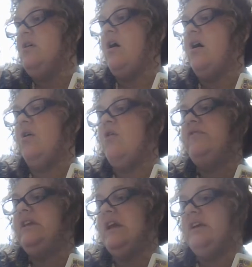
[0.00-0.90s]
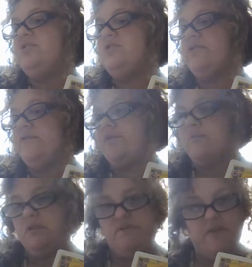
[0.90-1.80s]
Over the age of
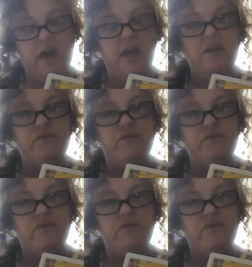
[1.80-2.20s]
35,